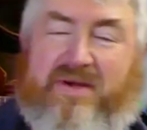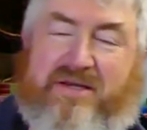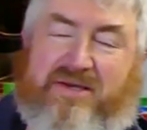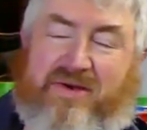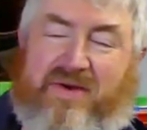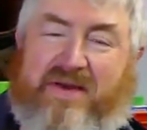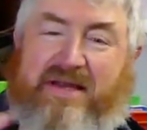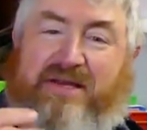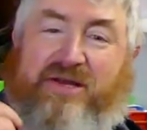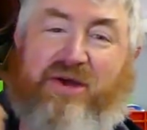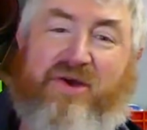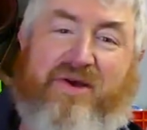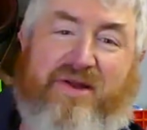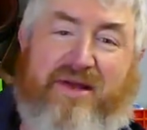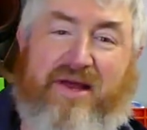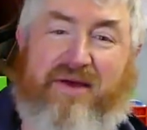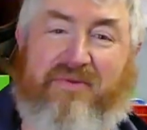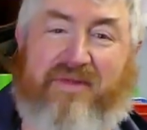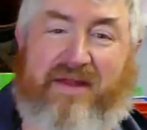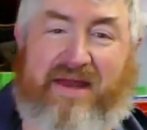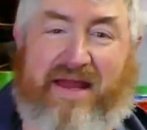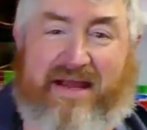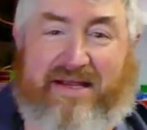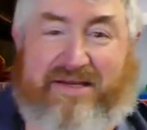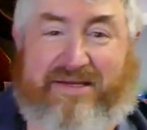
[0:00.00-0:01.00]
So he turned up
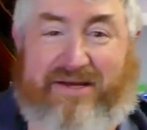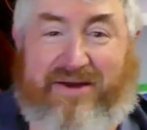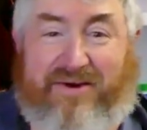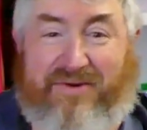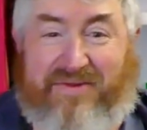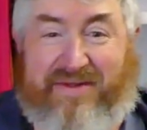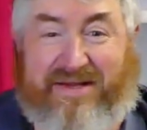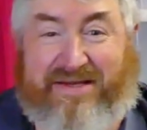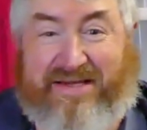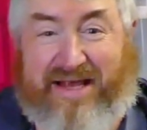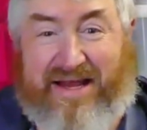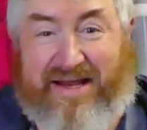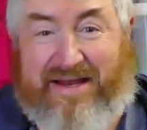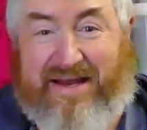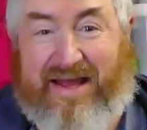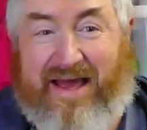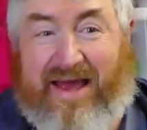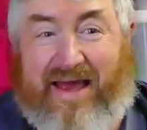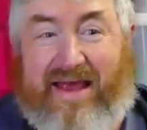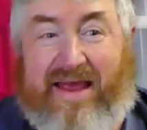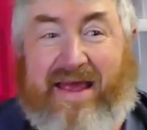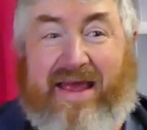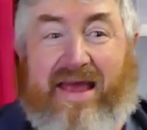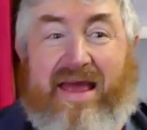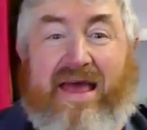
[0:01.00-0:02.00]
the next day on the
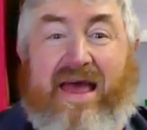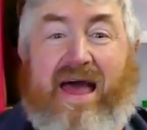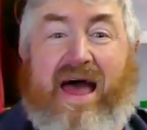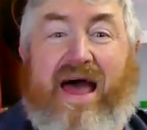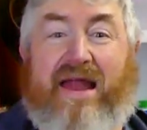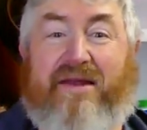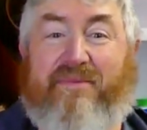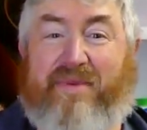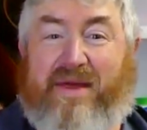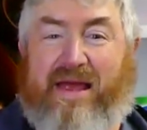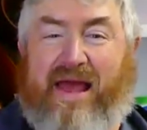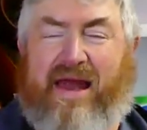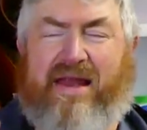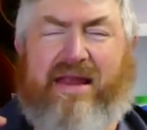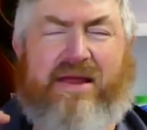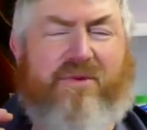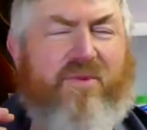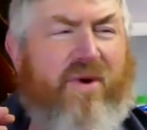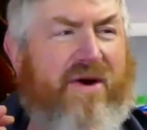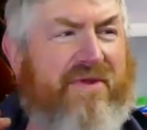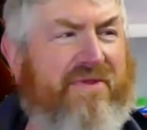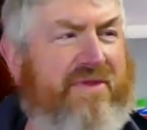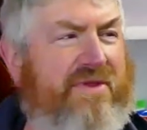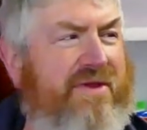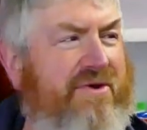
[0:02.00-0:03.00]
Sunday and he
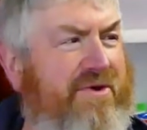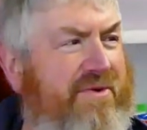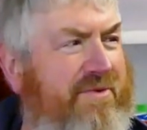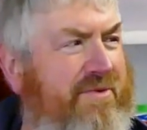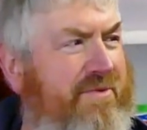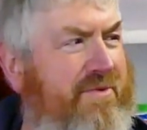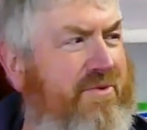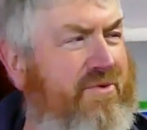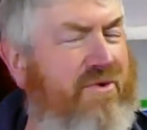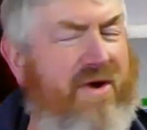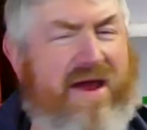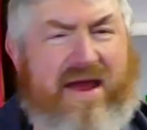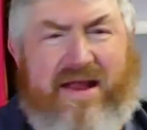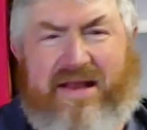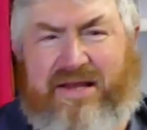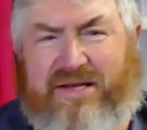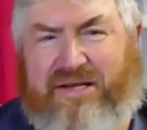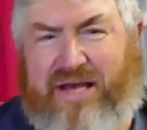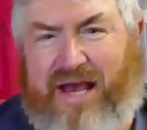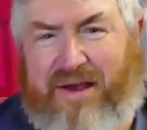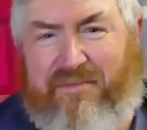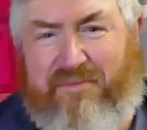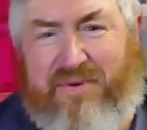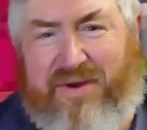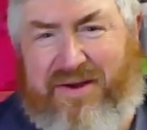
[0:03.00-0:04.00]
won the grand
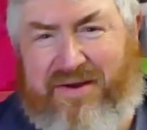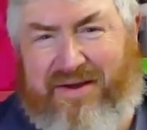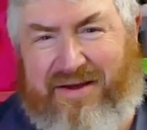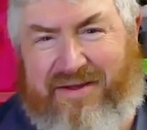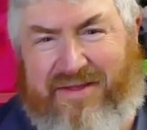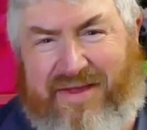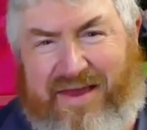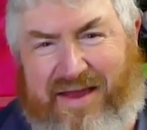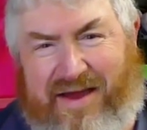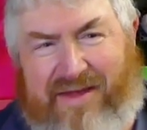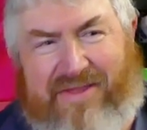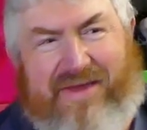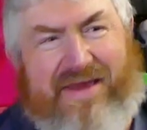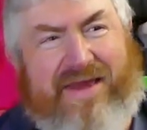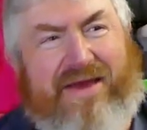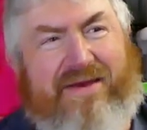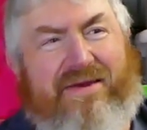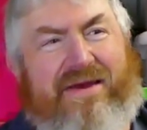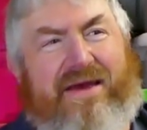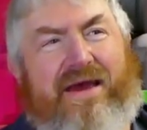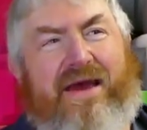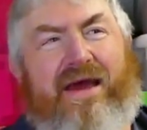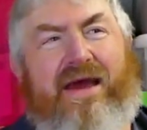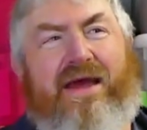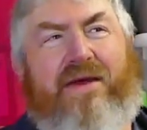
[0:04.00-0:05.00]
champion, I think. I think
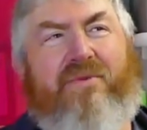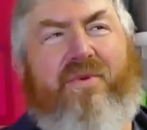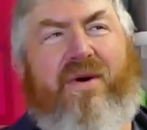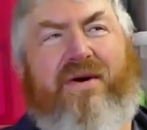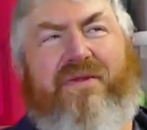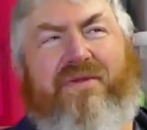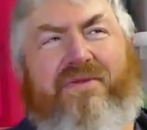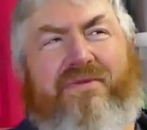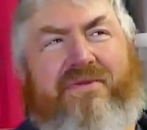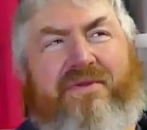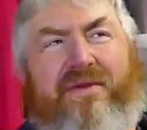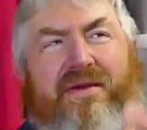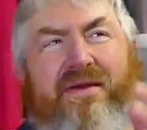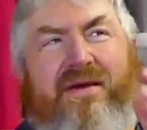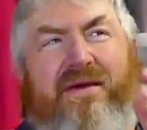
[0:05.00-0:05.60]
he won